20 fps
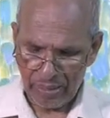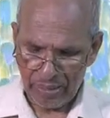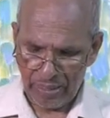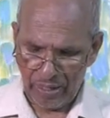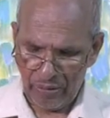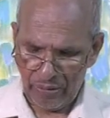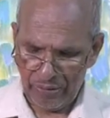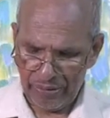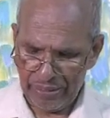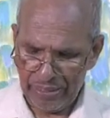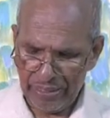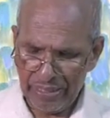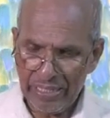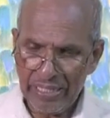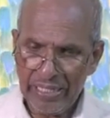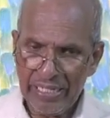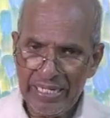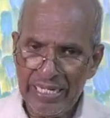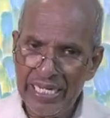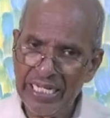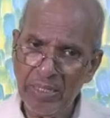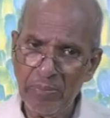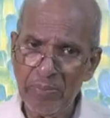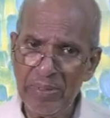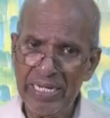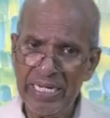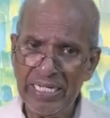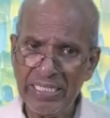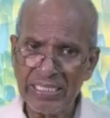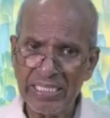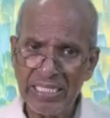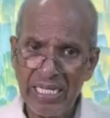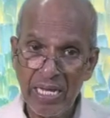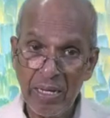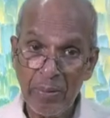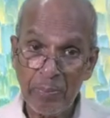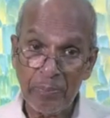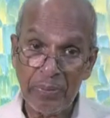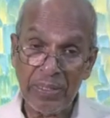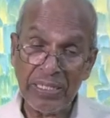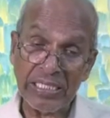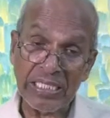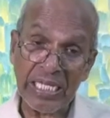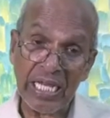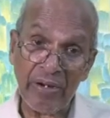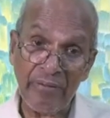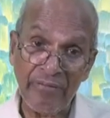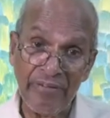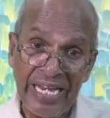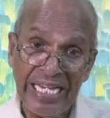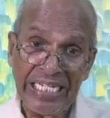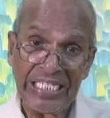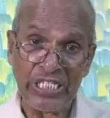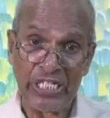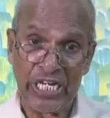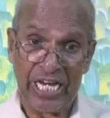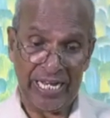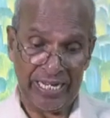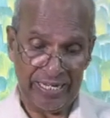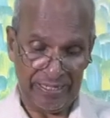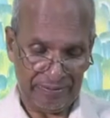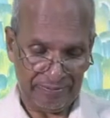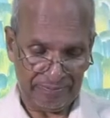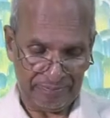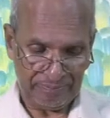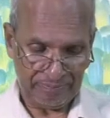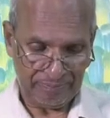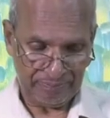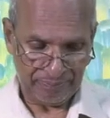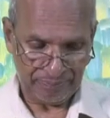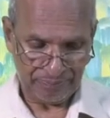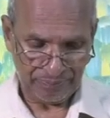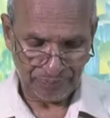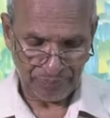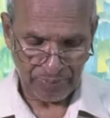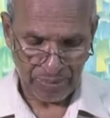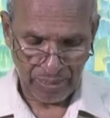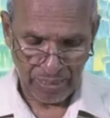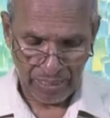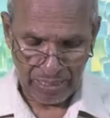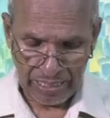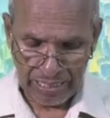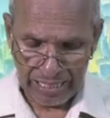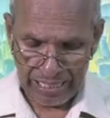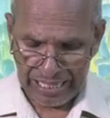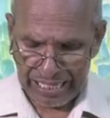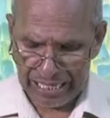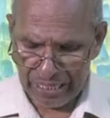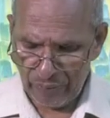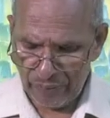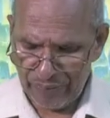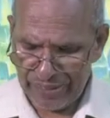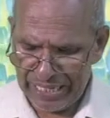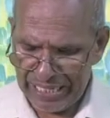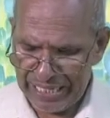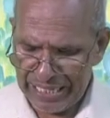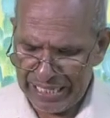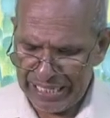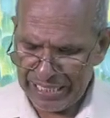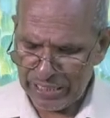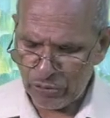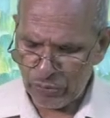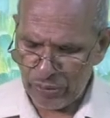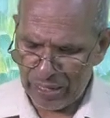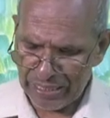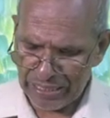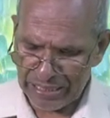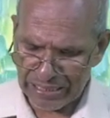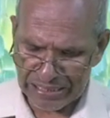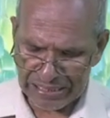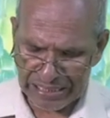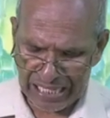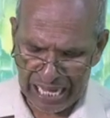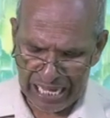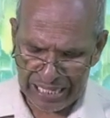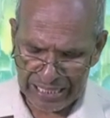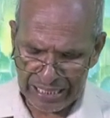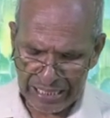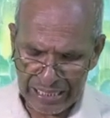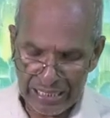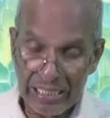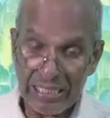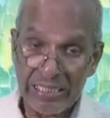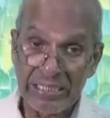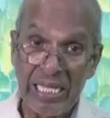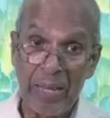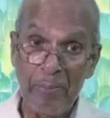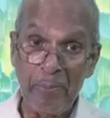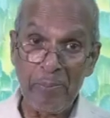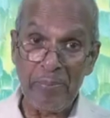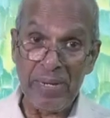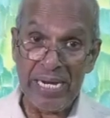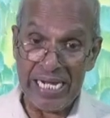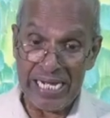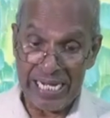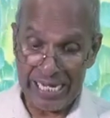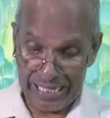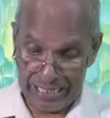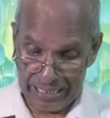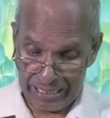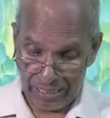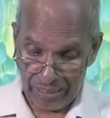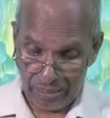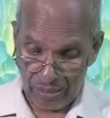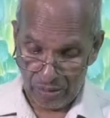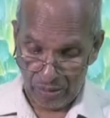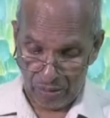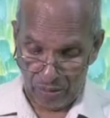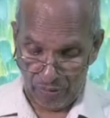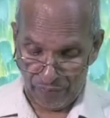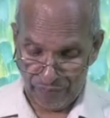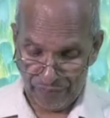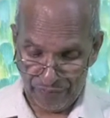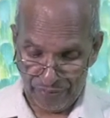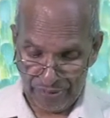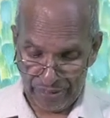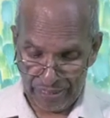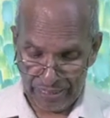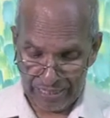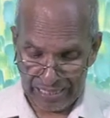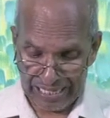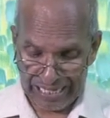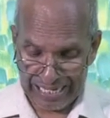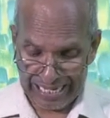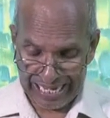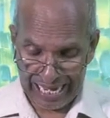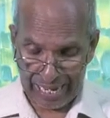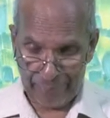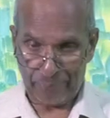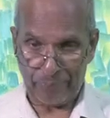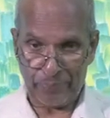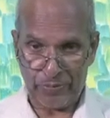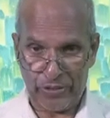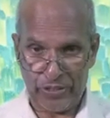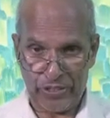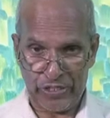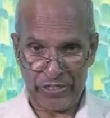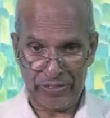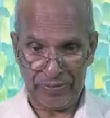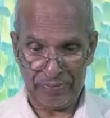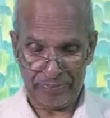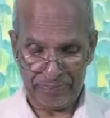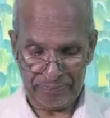Now, it means preservation. Here we need to understand the meaning of kept.